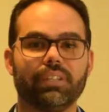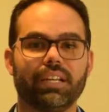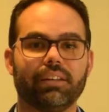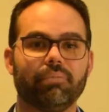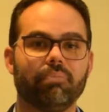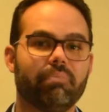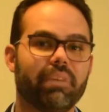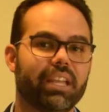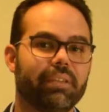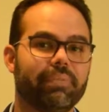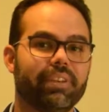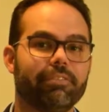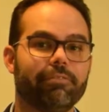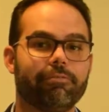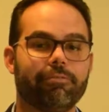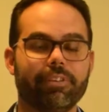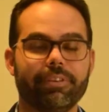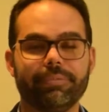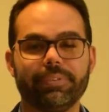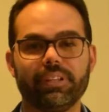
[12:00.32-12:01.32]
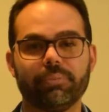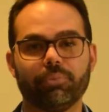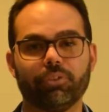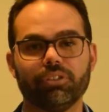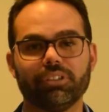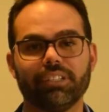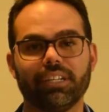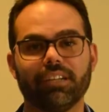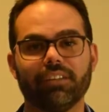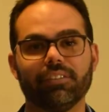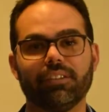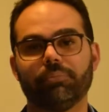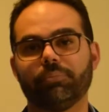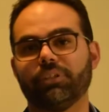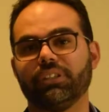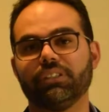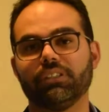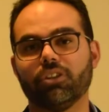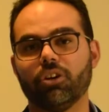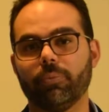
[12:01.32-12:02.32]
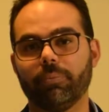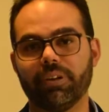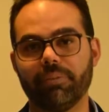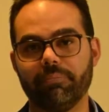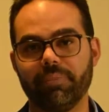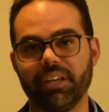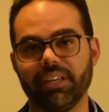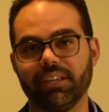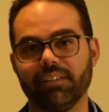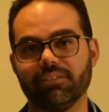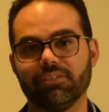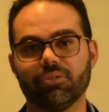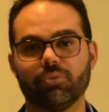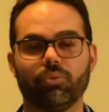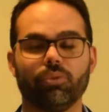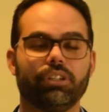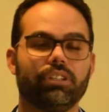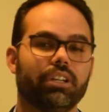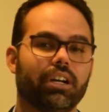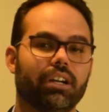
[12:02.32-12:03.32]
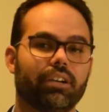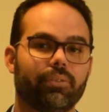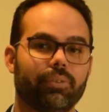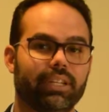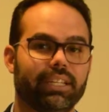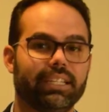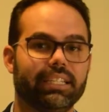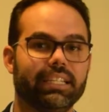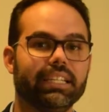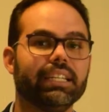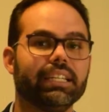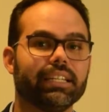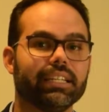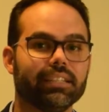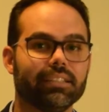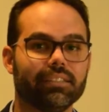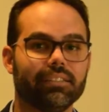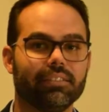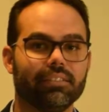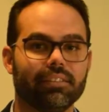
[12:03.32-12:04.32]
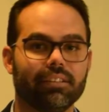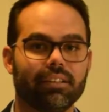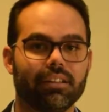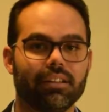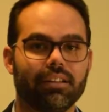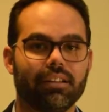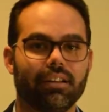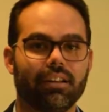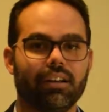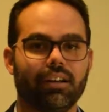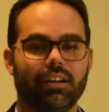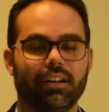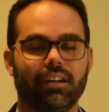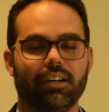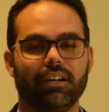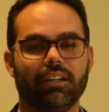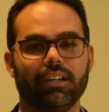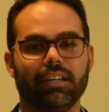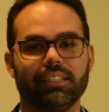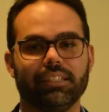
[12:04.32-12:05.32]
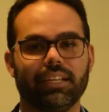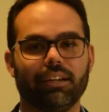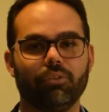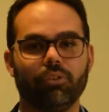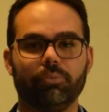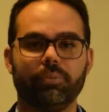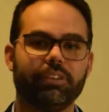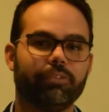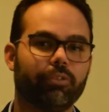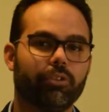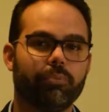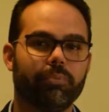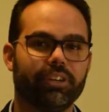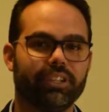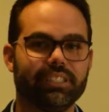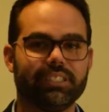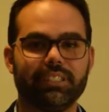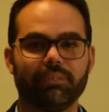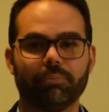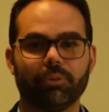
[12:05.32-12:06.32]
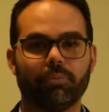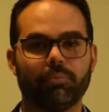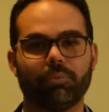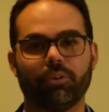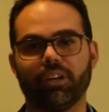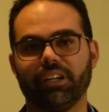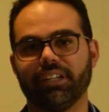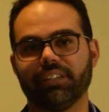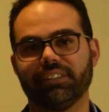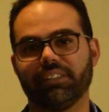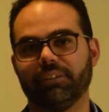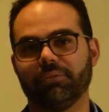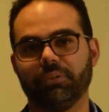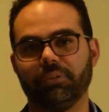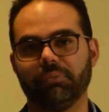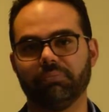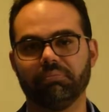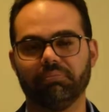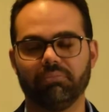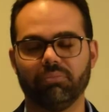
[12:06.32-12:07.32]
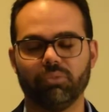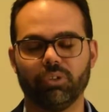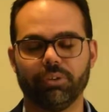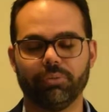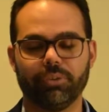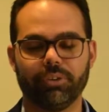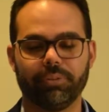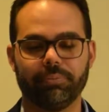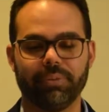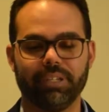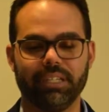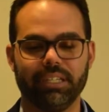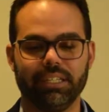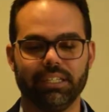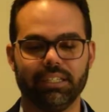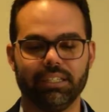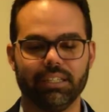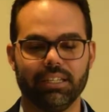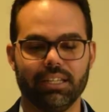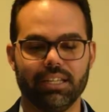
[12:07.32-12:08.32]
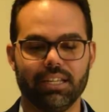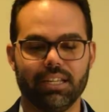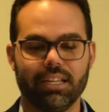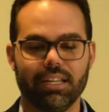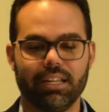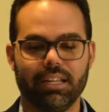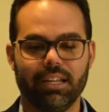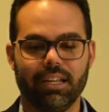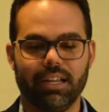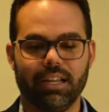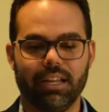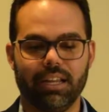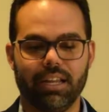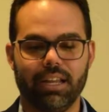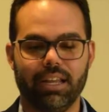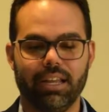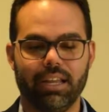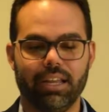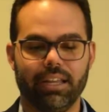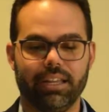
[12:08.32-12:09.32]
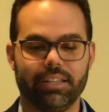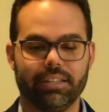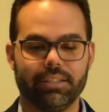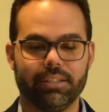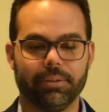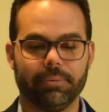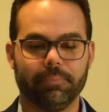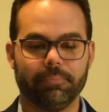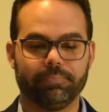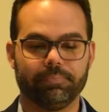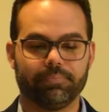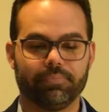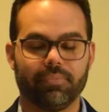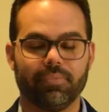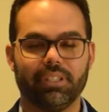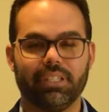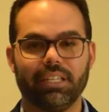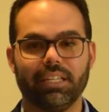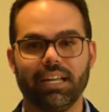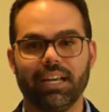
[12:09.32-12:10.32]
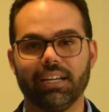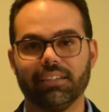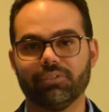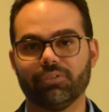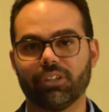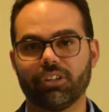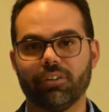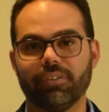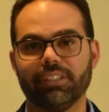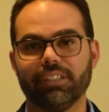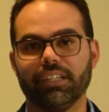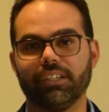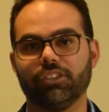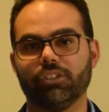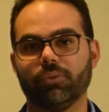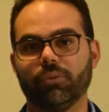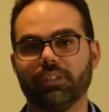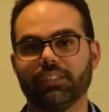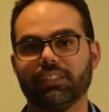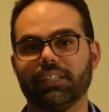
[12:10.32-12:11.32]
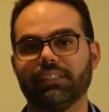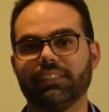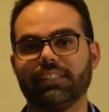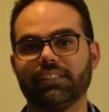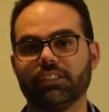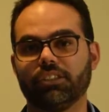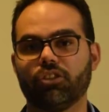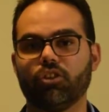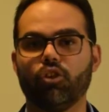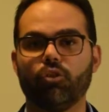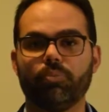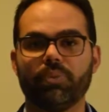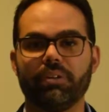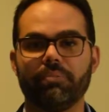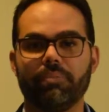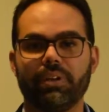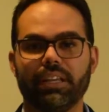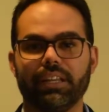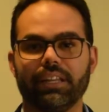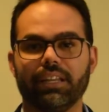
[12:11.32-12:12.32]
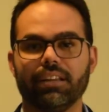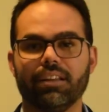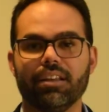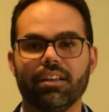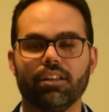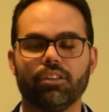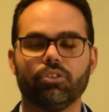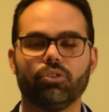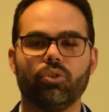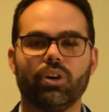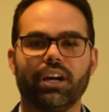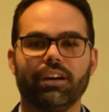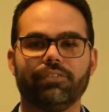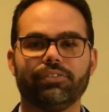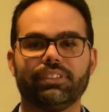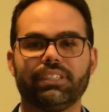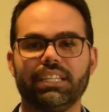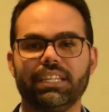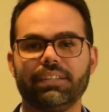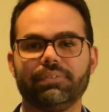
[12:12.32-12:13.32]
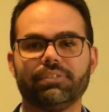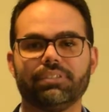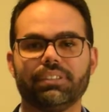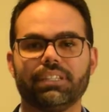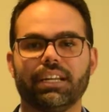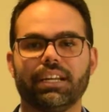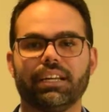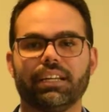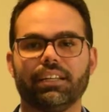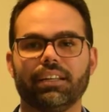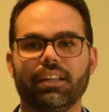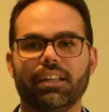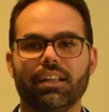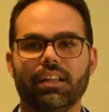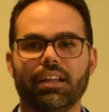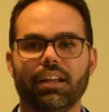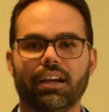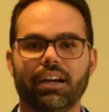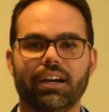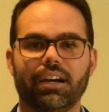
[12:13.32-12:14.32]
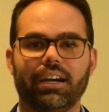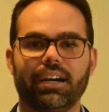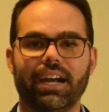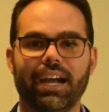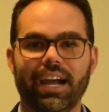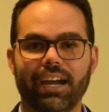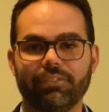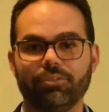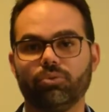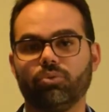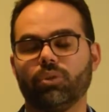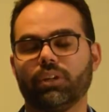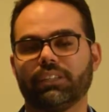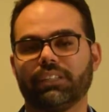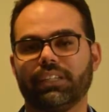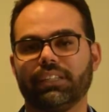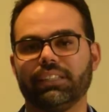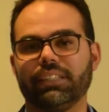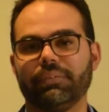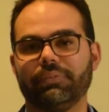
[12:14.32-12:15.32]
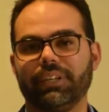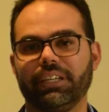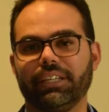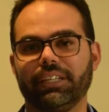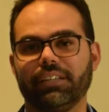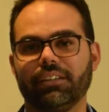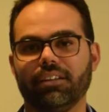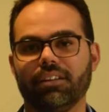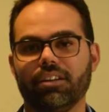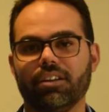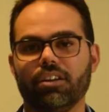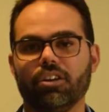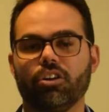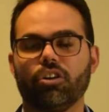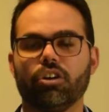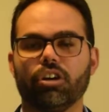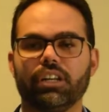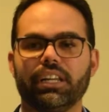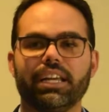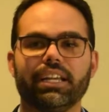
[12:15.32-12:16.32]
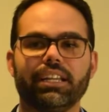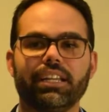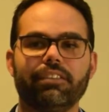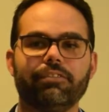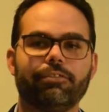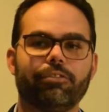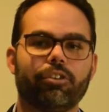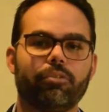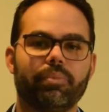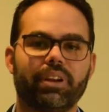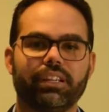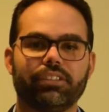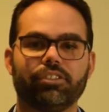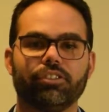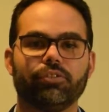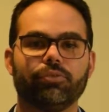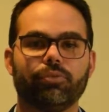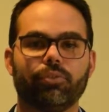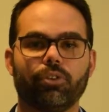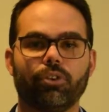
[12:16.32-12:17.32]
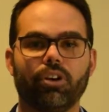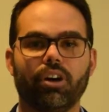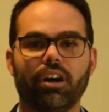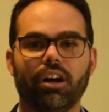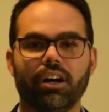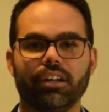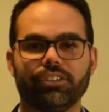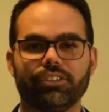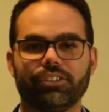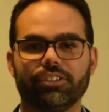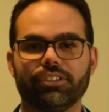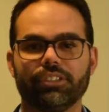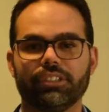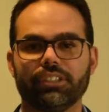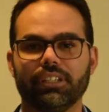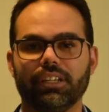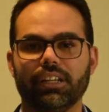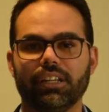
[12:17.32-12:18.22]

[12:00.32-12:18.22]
that maybe 50% of the pre-scoping meetings were not really needed. And that would be for very simple projects that wouldn't be needed. And the last recommendation was that the scoping meeting, to have teams that have to attend the meeting, collect information for others